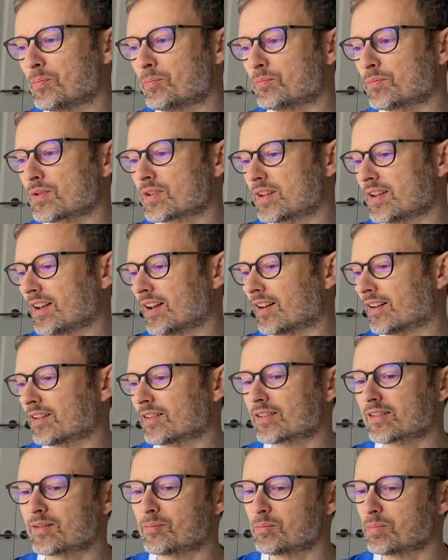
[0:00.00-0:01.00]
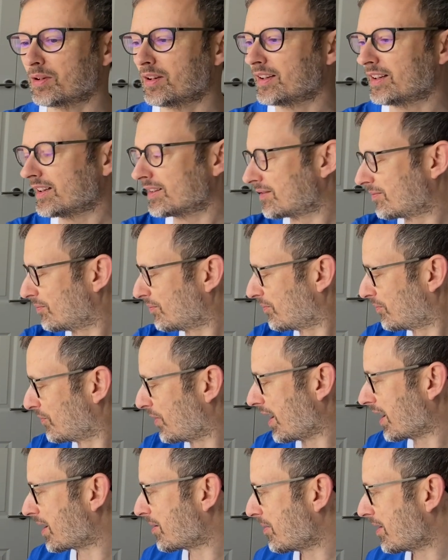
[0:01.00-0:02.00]
So yeah, completely
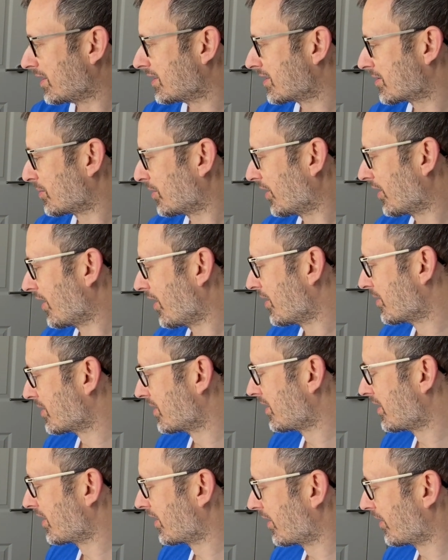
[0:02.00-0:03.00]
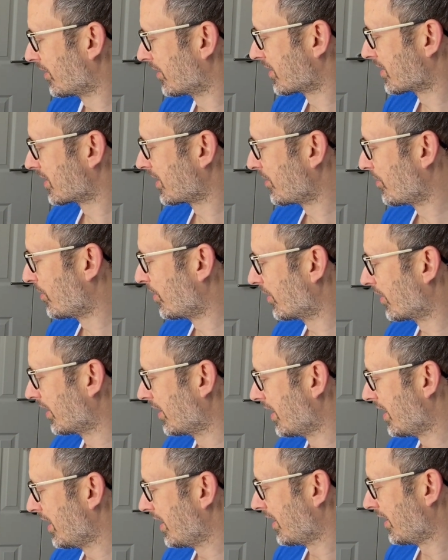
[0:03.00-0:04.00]
recommend one of those, and you can kind of see why
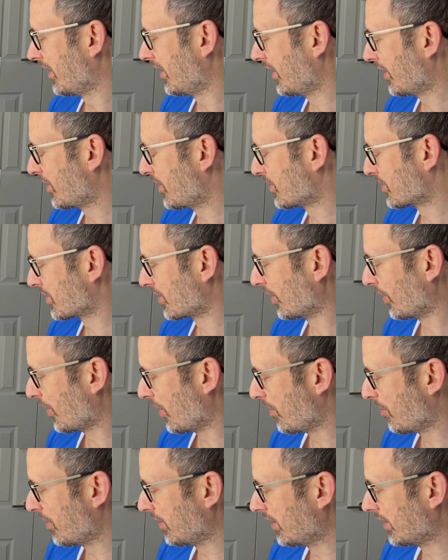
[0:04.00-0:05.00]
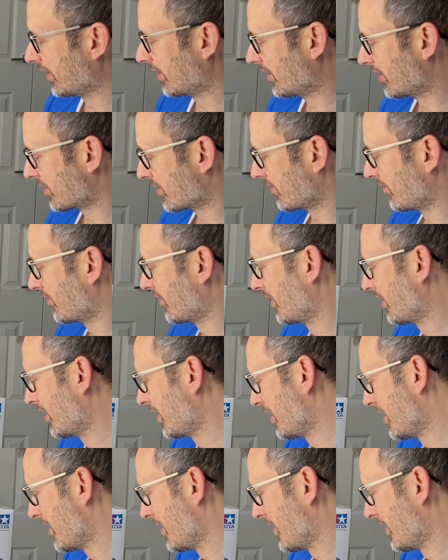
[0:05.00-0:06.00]
it costs a lot of money because of
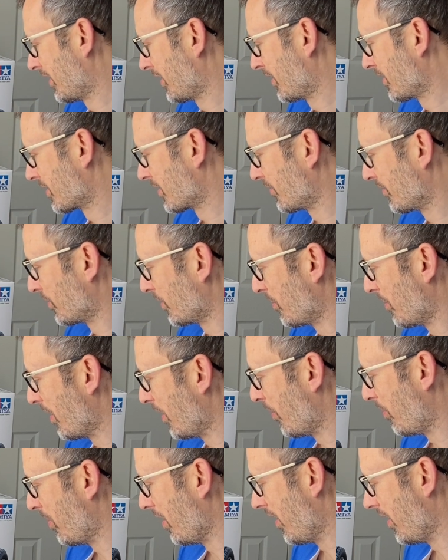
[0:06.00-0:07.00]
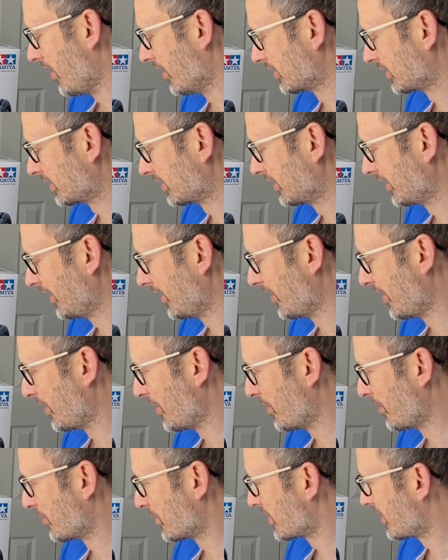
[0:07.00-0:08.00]
all the metal parts.
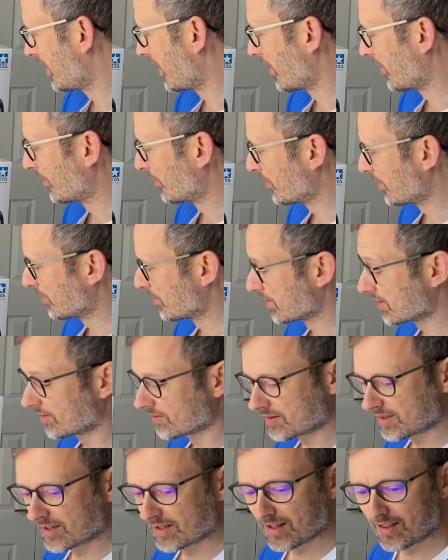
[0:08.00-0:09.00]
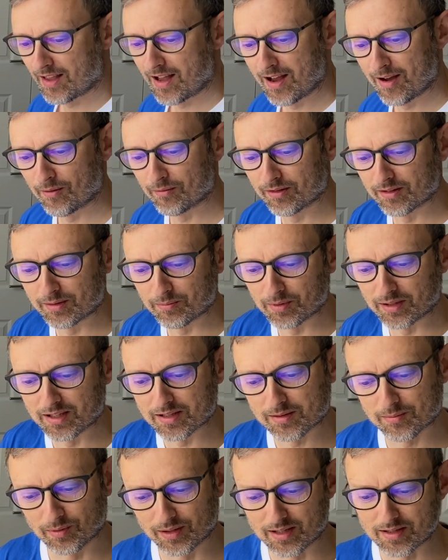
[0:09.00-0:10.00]
So yeah, I'm excited to get that out running when it's
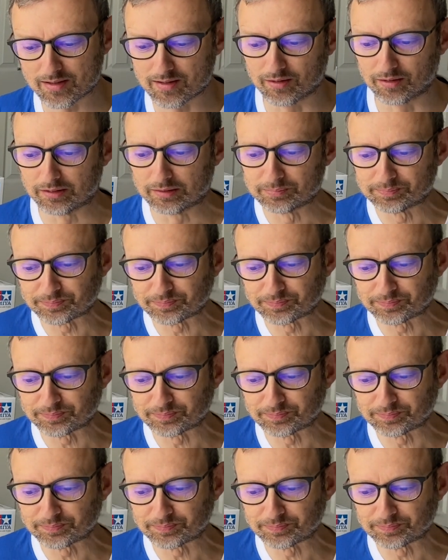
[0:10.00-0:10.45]
done.